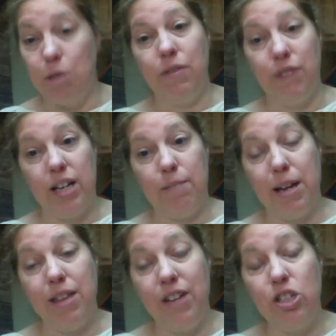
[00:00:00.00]
We'll find it
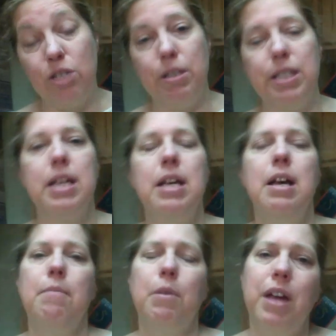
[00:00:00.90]
by the vegetables,
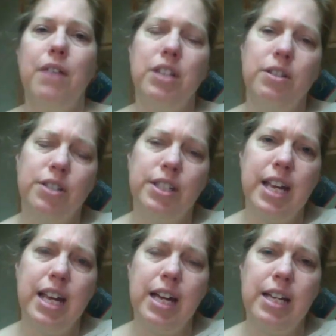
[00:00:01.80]
but we have to
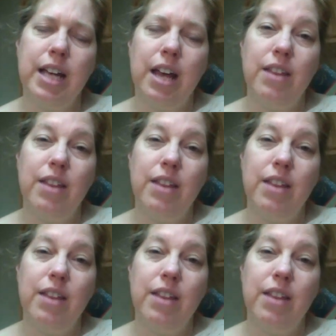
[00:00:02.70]
understand